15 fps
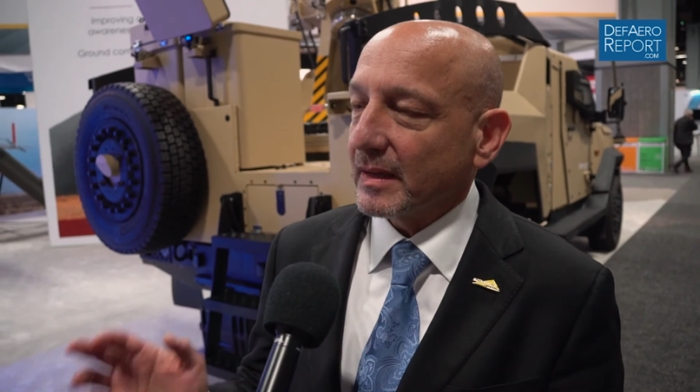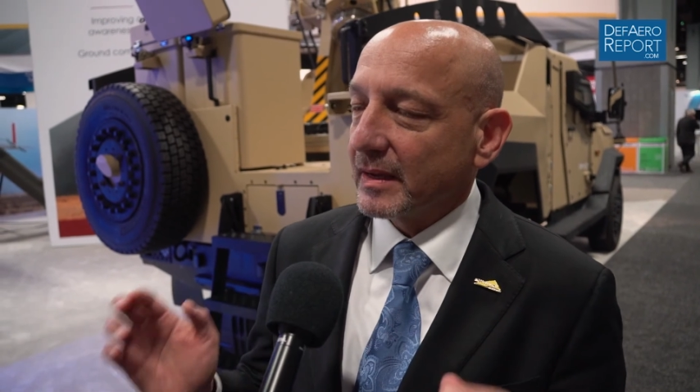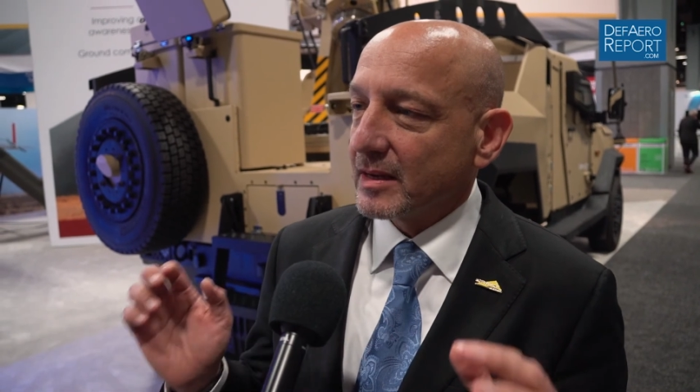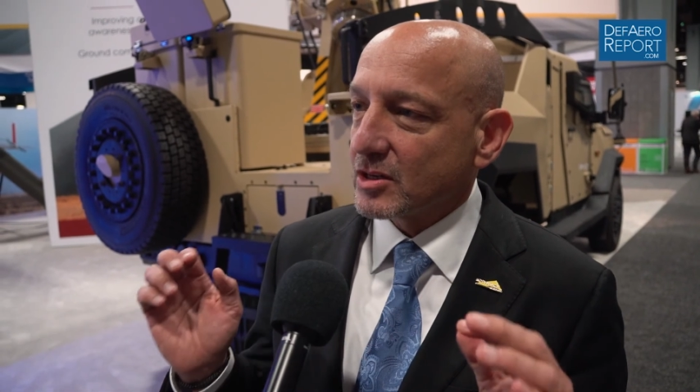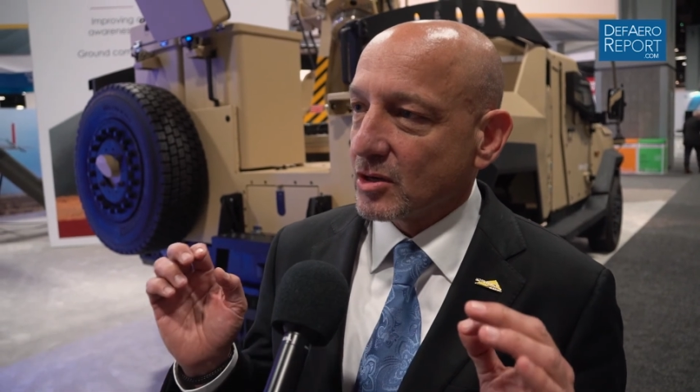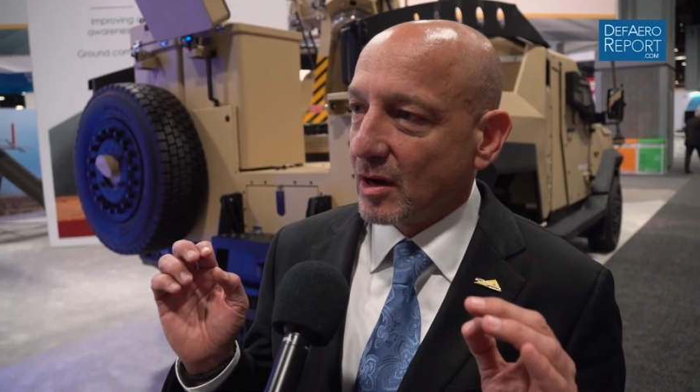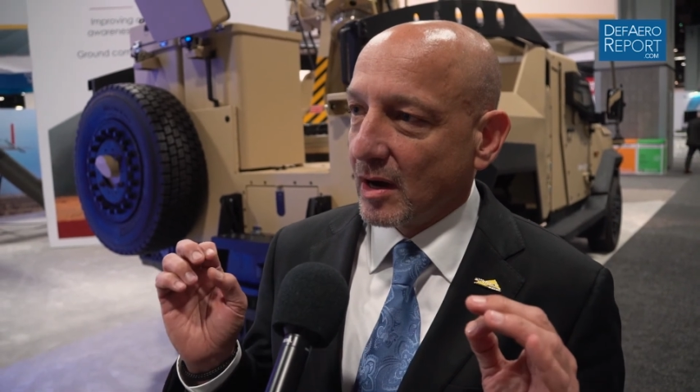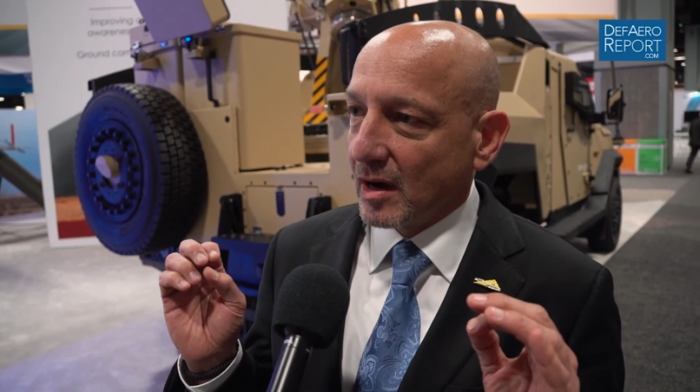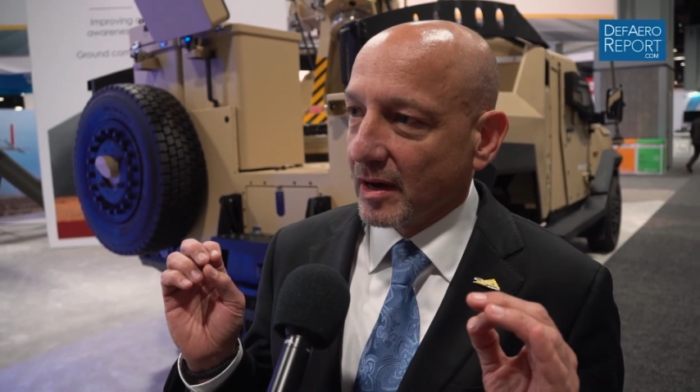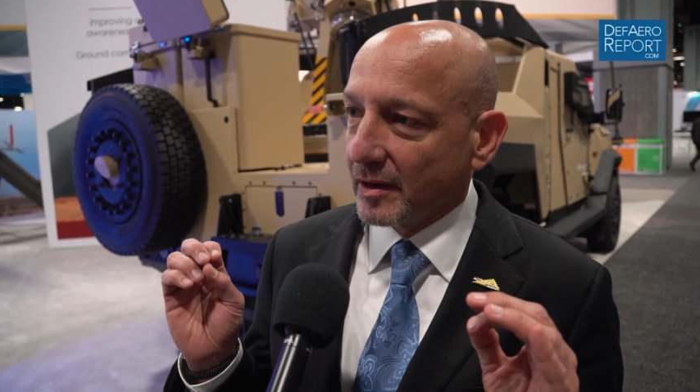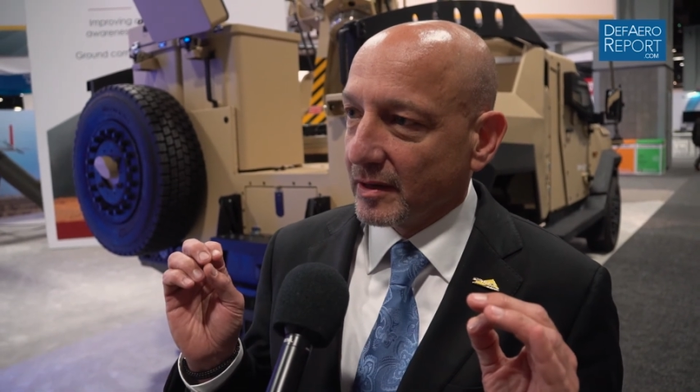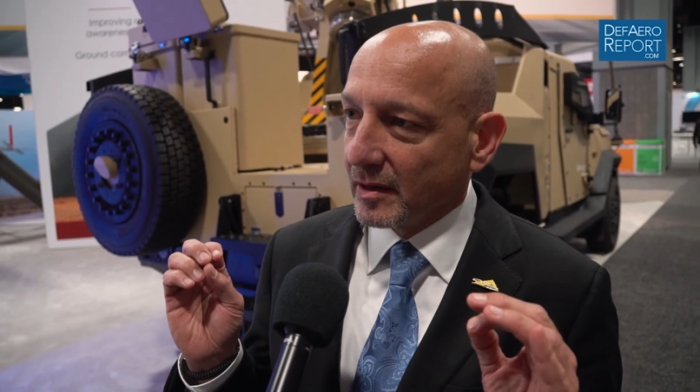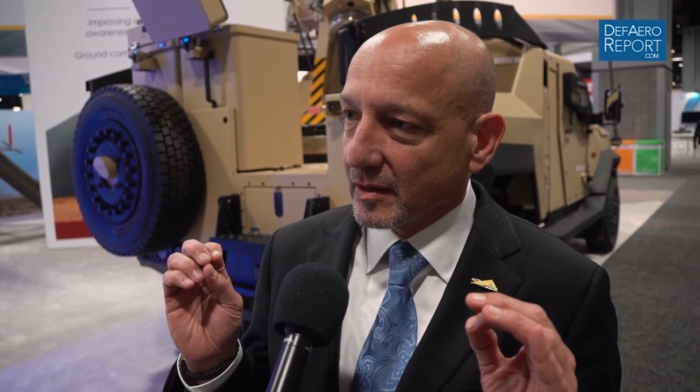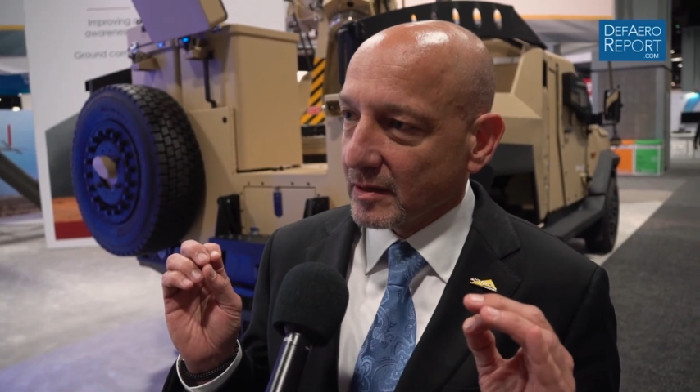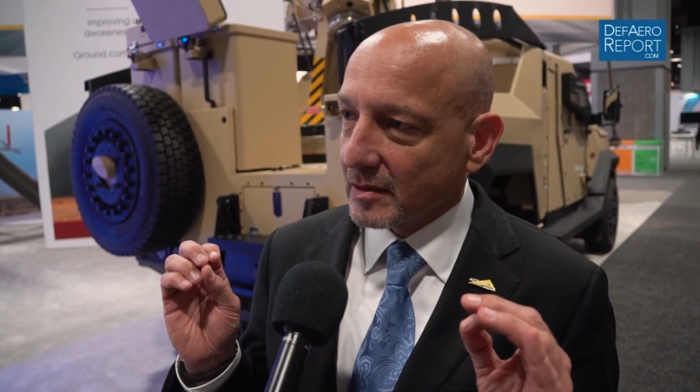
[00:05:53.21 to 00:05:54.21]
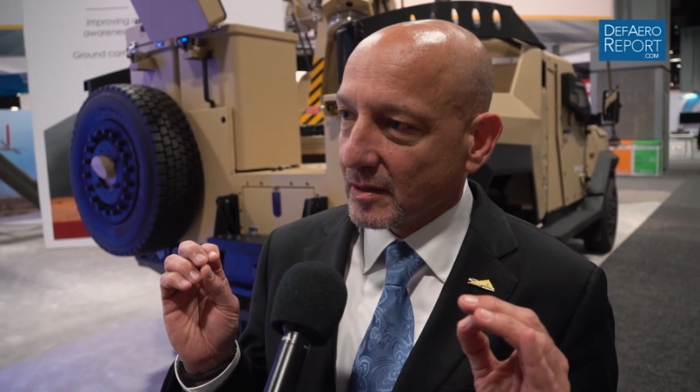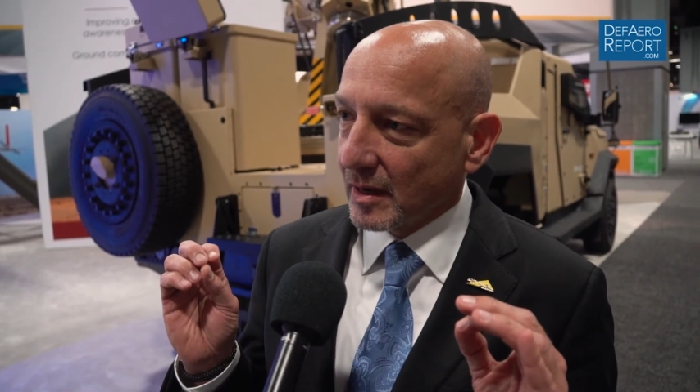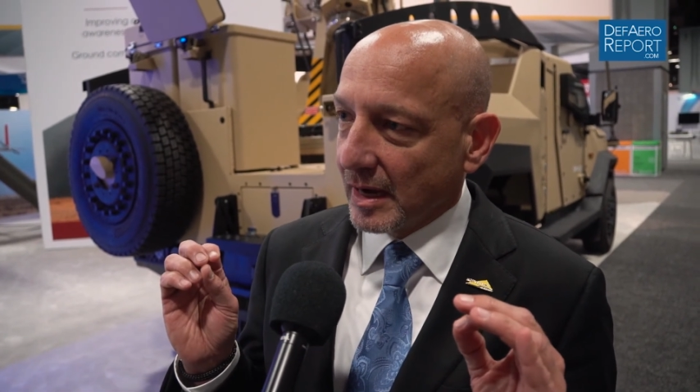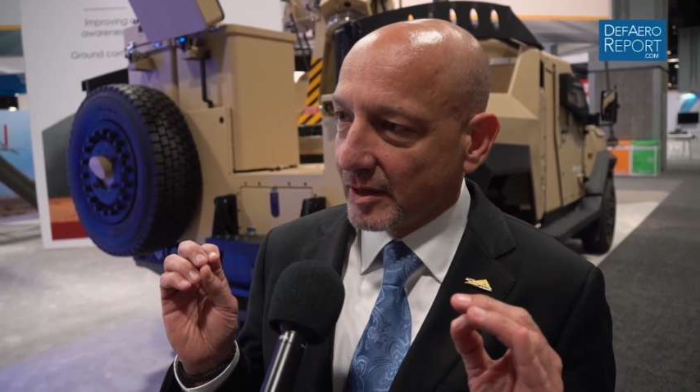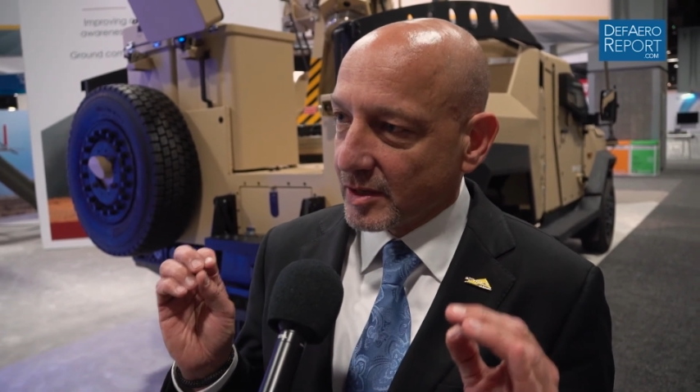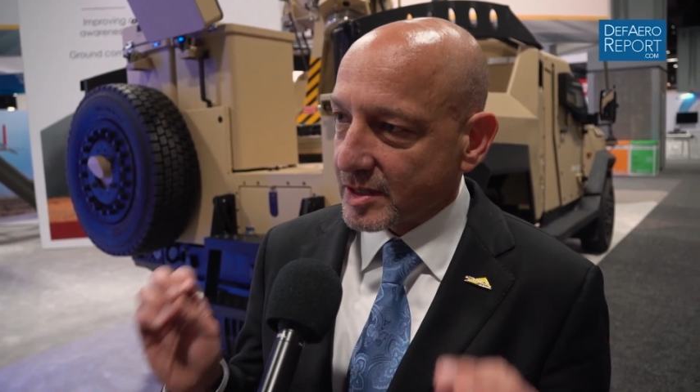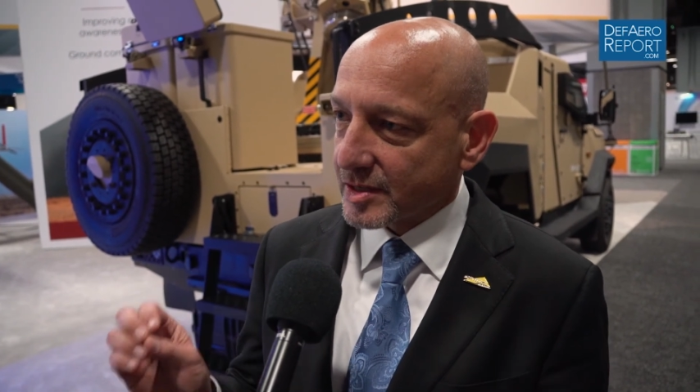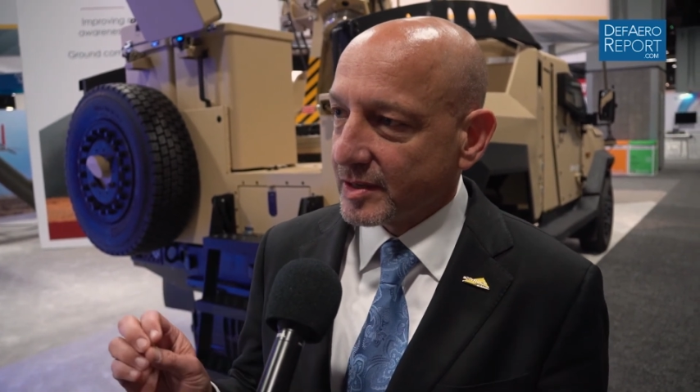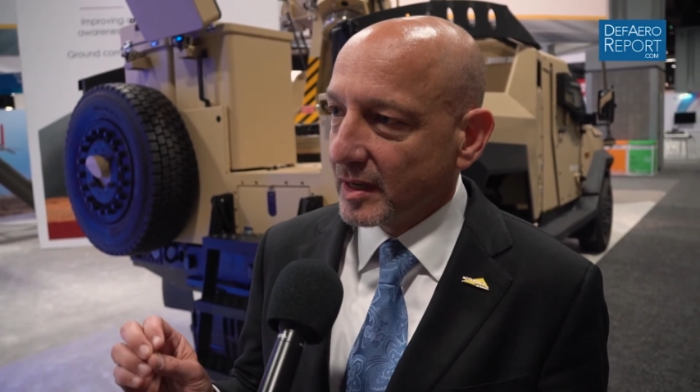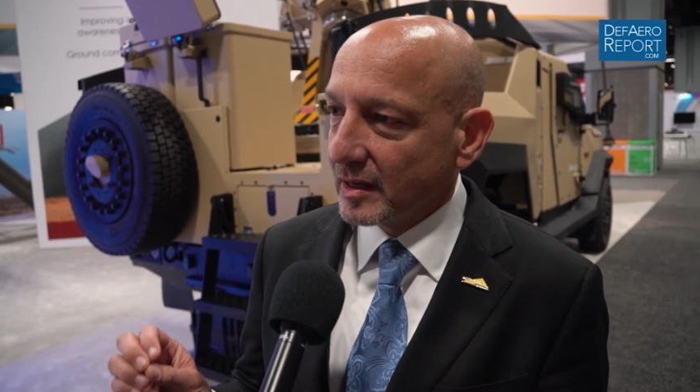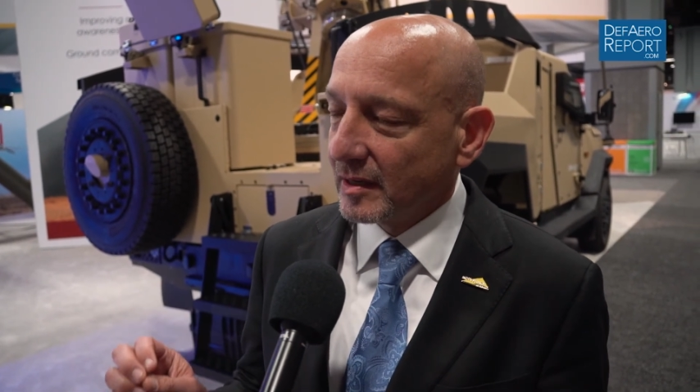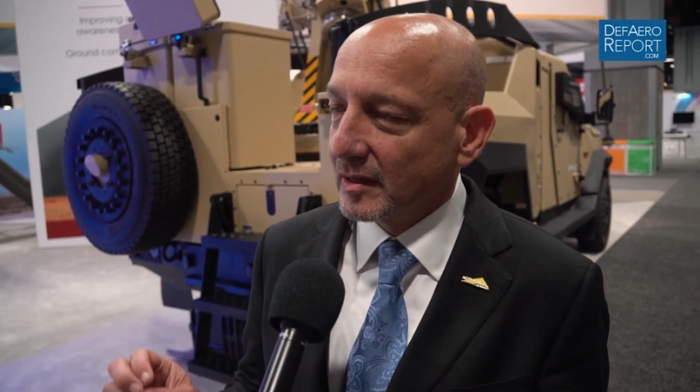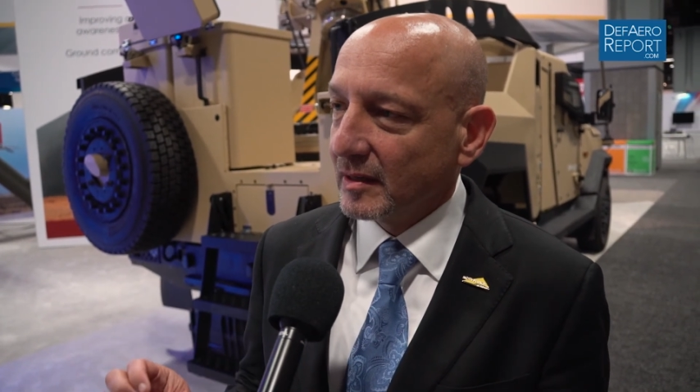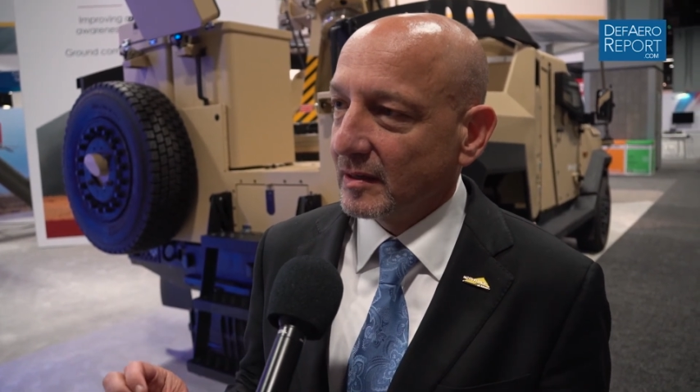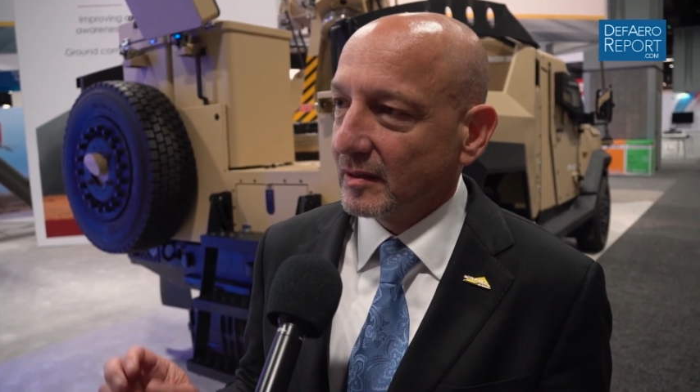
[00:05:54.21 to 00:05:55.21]
is on
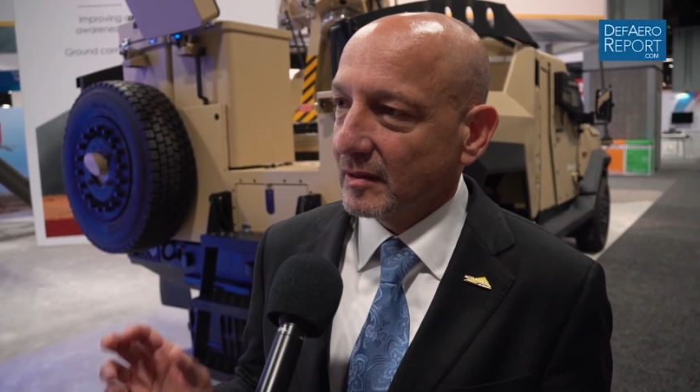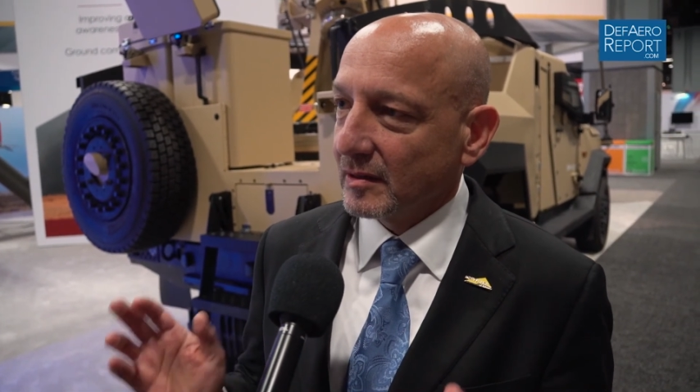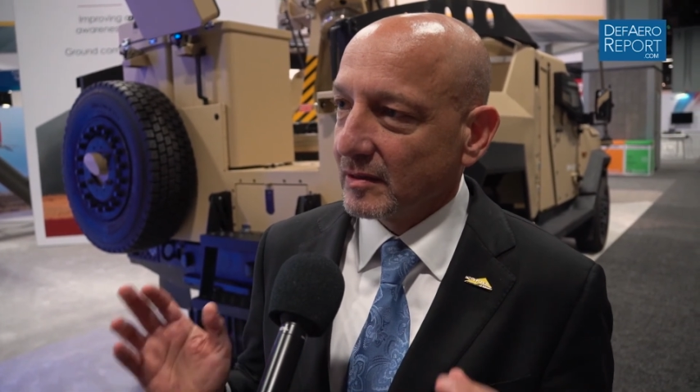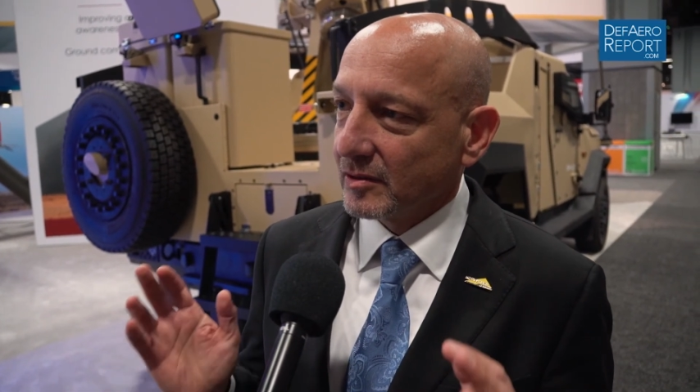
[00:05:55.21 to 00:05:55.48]
understanding